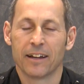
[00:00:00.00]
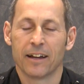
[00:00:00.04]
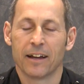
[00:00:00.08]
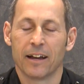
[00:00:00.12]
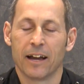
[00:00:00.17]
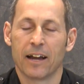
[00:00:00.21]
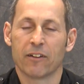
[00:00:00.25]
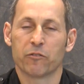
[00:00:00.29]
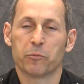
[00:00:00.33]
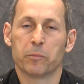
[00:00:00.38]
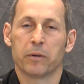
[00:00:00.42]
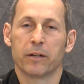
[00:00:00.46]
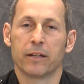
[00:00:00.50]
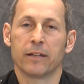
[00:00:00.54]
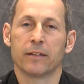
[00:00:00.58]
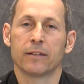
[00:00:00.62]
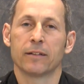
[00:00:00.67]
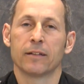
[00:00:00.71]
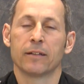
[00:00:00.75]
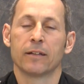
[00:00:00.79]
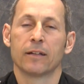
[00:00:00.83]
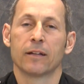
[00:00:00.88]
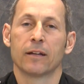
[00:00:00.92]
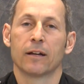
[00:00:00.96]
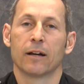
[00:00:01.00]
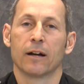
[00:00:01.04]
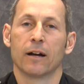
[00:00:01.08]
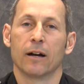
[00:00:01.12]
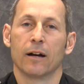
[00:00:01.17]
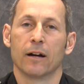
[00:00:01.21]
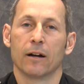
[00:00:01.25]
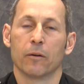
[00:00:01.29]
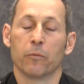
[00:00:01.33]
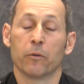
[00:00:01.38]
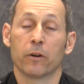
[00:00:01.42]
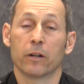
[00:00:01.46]
Hi everybody.
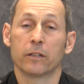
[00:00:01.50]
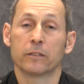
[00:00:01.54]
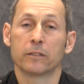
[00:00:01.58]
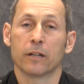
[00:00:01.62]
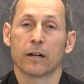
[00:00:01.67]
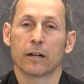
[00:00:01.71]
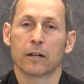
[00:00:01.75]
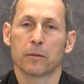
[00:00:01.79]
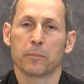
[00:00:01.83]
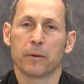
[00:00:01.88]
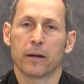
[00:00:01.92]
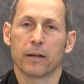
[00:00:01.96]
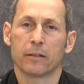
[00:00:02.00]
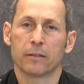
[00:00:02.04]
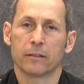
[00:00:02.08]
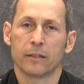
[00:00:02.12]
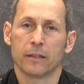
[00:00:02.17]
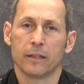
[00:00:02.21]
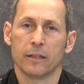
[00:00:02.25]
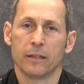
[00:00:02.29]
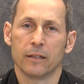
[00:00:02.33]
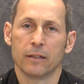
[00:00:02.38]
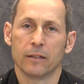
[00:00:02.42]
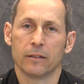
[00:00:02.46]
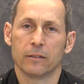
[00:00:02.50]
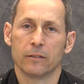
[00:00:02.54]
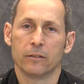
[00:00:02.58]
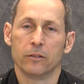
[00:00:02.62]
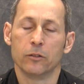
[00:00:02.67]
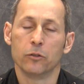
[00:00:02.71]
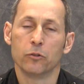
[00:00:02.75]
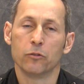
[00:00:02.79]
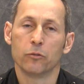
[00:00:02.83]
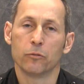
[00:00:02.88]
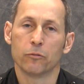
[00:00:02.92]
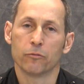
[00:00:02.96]
I want to talk about the
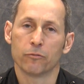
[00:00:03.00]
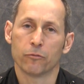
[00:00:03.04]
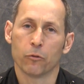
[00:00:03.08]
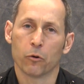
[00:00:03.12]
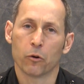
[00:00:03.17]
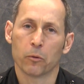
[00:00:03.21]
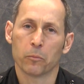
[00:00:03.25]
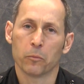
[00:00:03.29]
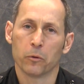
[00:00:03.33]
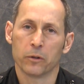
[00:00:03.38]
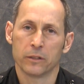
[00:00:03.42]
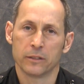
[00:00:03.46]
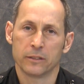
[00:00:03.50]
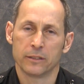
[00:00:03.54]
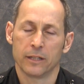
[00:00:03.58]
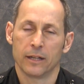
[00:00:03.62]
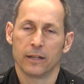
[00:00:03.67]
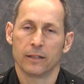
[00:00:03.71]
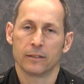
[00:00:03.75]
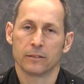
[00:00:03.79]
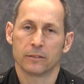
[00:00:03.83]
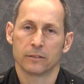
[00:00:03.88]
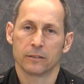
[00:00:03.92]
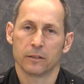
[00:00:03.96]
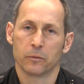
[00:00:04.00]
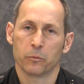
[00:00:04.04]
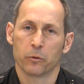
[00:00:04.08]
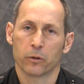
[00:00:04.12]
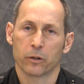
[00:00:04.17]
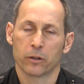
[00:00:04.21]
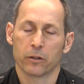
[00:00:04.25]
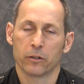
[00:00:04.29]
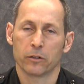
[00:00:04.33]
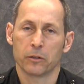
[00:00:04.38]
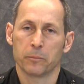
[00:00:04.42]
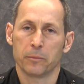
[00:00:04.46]
new Form 110s that we're
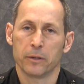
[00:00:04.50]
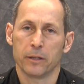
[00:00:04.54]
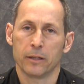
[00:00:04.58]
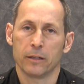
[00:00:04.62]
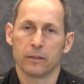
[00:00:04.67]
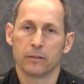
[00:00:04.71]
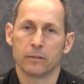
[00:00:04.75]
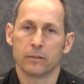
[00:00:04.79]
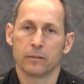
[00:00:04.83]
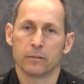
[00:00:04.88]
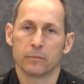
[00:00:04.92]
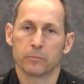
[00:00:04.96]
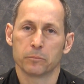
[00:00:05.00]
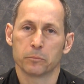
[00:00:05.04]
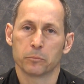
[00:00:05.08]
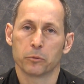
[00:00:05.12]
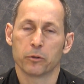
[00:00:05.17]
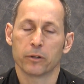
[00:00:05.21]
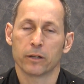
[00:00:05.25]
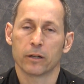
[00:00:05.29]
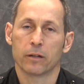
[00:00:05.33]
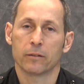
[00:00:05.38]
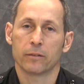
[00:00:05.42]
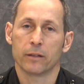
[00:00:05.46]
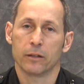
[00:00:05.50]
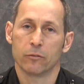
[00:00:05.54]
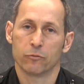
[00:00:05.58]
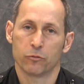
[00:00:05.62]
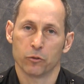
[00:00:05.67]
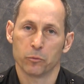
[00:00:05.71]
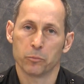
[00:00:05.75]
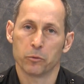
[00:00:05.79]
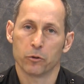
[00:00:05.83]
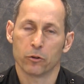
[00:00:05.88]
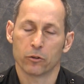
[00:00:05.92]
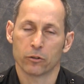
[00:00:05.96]
going to be putting on the info
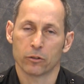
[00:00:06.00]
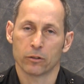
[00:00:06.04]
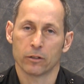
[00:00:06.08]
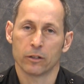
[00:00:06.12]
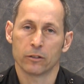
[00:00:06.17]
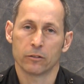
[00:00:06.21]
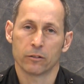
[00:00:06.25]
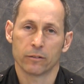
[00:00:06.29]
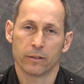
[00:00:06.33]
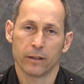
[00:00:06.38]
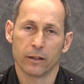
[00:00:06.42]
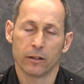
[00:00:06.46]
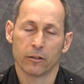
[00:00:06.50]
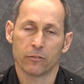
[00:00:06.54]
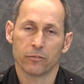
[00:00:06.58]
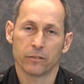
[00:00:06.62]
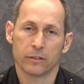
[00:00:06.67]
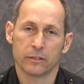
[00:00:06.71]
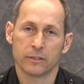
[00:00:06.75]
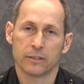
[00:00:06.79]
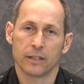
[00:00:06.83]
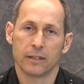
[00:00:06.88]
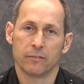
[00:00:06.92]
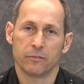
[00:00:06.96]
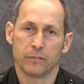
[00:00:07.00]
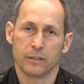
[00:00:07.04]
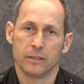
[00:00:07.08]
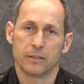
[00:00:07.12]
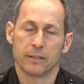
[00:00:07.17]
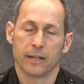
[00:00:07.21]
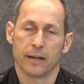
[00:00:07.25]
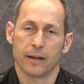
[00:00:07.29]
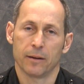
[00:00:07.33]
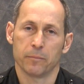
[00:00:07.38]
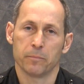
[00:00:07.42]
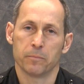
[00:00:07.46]
portal under the Health and Safety
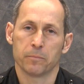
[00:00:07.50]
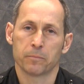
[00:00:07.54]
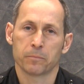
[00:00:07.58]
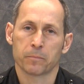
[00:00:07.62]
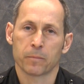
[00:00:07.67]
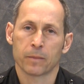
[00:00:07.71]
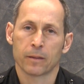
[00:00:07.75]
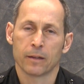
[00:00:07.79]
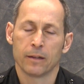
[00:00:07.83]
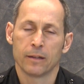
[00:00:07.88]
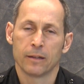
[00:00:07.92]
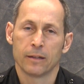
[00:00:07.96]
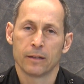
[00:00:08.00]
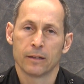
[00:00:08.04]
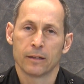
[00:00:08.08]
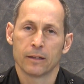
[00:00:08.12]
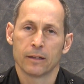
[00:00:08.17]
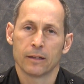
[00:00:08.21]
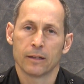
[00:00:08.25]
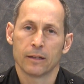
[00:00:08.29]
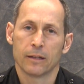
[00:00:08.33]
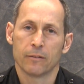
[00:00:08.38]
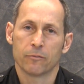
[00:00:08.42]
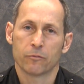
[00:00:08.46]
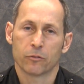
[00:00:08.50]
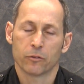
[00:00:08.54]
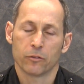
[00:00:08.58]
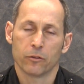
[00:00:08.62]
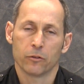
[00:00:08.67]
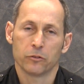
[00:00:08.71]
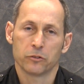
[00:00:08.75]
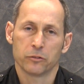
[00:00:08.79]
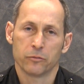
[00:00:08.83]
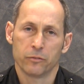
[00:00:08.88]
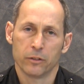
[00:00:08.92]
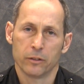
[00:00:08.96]
tab. For
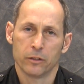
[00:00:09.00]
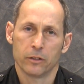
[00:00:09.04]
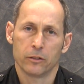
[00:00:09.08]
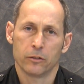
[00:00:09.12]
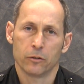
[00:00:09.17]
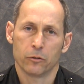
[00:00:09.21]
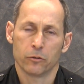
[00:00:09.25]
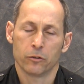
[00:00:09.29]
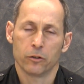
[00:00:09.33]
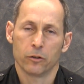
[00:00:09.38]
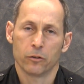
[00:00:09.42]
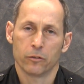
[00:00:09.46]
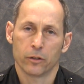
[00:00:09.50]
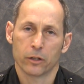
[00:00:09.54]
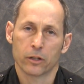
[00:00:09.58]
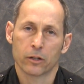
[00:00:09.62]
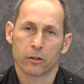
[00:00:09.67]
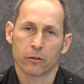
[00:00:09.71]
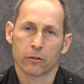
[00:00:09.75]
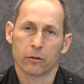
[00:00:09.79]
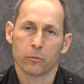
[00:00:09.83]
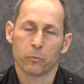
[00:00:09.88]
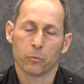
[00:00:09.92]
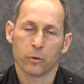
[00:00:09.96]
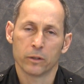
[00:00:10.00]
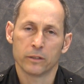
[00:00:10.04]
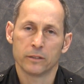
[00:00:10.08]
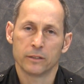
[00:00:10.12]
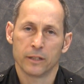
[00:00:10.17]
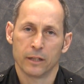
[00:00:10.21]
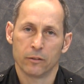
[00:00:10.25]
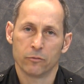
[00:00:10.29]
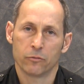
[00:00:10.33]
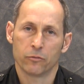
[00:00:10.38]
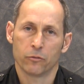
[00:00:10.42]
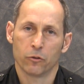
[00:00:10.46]
those of you that don't know, the current
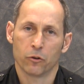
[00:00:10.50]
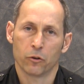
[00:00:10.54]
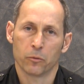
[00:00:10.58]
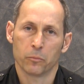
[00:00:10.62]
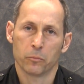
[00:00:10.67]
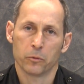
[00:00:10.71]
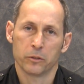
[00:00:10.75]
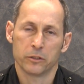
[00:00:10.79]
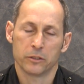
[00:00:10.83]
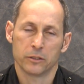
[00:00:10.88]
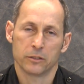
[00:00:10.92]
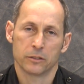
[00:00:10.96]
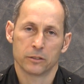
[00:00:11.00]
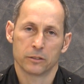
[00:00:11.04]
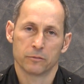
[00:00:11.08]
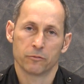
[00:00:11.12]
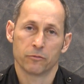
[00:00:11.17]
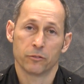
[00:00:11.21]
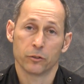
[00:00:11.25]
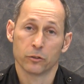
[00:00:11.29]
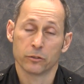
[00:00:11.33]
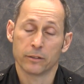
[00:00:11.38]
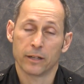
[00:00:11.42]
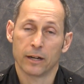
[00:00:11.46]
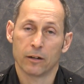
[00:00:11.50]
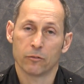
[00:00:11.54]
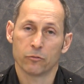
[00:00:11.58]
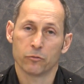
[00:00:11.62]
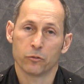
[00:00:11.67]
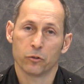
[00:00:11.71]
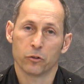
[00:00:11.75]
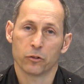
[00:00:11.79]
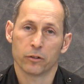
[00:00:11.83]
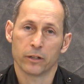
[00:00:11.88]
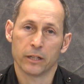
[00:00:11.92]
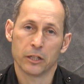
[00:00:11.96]
110 form, which is filled out
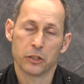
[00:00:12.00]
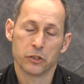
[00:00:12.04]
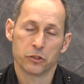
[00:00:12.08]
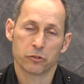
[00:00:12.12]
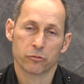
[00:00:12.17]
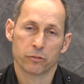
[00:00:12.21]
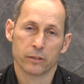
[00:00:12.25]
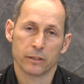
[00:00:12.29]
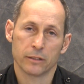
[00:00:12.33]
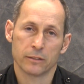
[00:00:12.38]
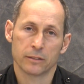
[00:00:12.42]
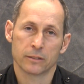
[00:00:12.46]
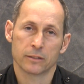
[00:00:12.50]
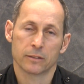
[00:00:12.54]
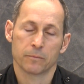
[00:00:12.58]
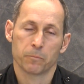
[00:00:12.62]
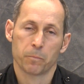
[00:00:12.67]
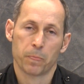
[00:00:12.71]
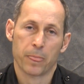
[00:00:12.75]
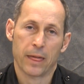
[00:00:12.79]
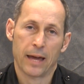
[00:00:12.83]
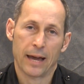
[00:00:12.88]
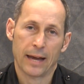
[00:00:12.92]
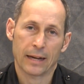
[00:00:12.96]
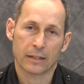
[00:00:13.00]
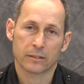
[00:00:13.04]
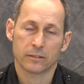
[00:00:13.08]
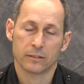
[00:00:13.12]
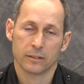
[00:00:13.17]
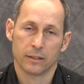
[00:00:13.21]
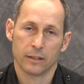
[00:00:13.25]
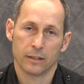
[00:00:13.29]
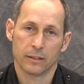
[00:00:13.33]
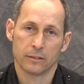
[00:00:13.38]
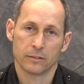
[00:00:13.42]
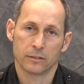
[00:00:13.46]
for injuries,
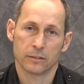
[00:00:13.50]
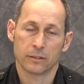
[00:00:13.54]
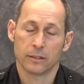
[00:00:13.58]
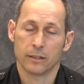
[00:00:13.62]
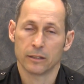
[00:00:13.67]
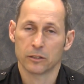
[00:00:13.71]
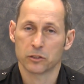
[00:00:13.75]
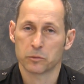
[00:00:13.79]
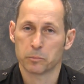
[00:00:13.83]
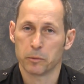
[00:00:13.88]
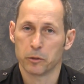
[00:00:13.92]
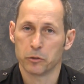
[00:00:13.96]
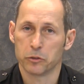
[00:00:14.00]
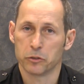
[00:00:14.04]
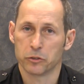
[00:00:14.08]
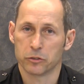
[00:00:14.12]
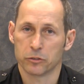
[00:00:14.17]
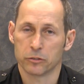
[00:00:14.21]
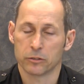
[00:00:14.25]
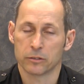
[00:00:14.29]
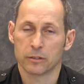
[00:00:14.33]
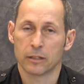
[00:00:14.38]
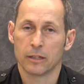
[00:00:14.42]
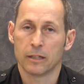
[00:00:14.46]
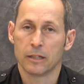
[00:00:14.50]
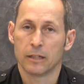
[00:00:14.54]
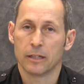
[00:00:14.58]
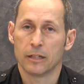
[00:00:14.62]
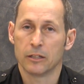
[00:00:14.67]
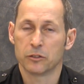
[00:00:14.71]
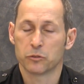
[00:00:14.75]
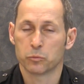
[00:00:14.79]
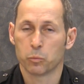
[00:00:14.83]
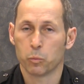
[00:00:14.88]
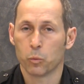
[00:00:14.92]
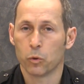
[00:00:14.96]
accidents, and exposures,
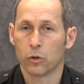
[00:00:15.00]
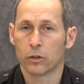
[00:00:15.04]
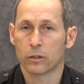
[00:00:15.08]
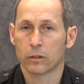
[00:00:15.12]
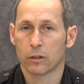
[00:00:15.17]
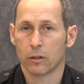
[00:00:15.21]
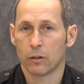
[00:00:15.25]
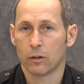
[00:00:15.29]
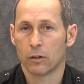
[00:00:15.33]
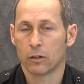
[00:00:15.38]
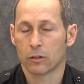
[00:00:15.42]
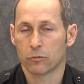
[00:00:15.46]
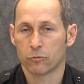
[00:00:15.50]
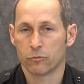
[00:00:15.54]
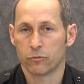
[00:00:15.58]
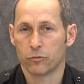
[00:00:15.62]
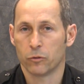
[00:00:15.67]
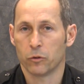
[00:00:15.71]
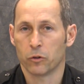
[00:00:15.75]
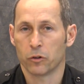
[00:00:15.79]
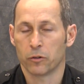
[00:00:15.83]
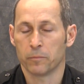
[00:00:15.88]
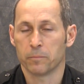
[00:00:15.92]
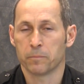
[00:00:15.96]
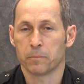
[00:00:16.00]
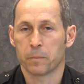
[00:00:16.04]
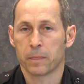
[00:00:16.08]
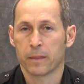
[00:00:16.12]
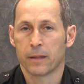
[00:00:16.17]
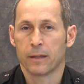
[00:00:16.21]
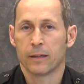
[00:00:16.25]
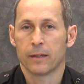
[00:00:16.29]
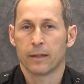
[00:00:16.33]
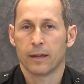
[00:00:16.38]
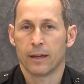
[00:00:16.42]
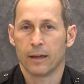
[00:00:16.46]
is one long form.
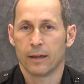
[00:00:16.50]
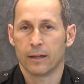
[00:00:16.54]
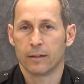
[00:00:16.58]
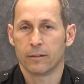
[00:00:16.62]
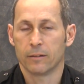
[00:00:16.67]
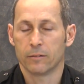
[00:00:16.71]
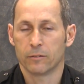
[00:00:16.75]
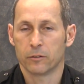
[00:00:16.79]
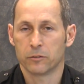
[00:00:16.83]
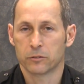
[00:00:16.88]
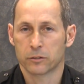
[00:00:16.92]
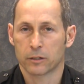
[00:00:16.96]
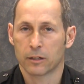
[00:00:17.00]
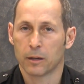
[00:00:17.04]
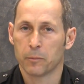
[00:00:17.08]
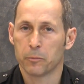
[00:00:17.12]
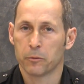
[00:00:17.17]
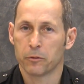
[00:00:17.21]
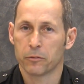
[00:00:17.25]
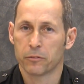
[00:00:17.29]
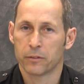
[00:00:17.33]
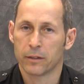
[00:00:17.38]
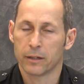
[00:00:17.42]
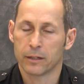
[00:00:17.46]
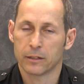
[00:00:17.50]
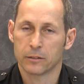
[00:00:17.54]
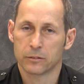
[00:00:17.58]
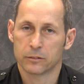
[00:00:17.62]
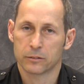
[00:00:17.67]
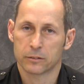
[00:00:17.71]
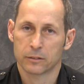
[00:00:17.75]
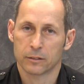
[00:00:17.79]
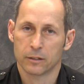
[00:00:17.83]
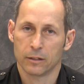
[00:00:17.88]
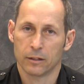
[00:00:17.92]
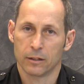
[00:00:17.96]
And there's a couple of
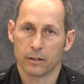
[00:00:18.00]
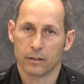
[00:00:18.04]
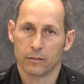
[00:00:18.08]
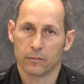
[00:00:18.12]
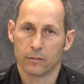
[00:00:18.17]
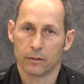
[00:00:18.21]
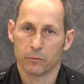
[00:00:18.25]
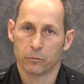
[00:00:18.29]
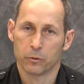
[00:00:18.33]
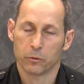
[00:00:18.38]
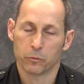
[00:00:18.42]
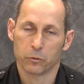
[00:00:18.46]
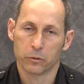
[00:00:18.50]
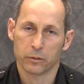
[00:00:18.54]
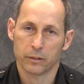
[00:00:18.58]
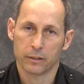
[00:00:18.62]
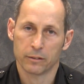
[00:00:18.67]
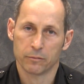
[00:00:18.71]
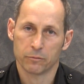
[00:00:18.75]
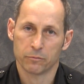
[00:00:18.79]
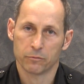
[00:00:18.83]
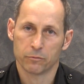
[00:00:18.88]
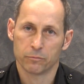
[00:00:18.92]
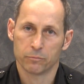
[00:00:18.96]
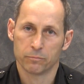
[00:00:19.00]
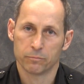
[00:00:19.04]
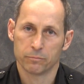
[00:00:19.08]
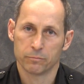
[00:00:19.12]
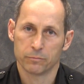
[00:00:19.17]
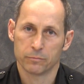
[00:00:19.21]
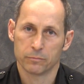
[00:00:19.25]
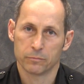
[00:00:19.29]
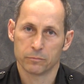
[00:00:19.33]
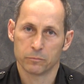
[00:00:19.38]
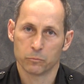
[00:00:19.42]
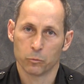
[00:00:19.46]
things that we really
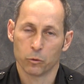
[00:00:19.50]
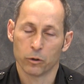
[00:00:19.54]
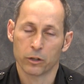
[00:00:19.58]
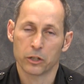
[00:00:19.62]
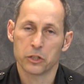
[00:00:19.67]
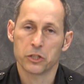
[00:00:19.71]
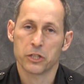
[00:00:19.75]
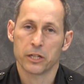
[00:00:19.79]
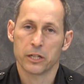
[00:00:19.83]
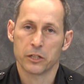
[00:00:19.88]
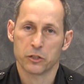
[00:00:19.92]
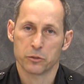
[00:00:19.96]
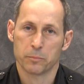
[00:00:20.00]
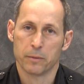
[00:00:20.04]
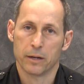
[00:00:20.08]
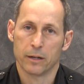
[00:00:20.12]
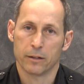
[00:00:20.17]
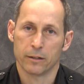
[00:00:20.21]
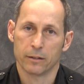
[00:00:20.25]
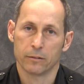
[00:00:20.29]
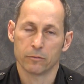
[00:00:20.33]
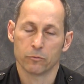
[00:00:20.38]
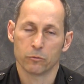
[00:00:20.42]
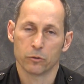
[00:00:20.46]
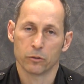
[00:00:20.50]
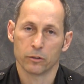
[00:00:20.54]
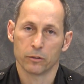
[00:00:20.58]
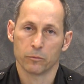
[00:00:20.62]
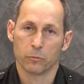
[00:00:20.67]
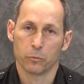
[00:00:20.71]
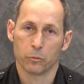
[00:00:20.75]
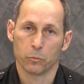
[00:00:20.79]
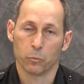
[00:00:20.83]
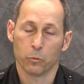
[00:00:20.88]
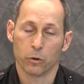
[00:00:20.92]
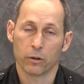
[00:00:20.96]
want to change about it. Really,
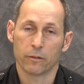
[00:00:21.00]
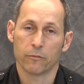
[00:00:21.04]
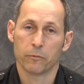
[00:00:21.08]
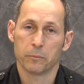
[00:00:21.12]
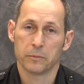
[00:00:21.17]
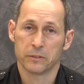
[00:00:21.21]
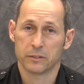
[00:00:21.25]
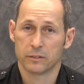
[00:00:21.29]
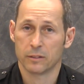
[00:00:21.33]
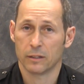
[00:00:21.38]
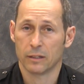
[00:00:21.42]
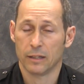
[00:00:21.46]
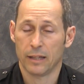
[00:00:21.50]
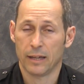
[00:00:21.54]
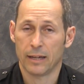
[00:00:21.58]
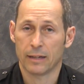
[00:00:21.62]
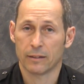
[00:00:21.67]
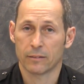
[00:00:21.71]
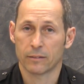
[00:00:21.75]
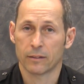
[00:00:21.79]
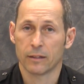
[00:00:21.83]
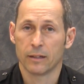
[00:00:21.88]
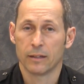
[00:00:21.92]
one of them is the length.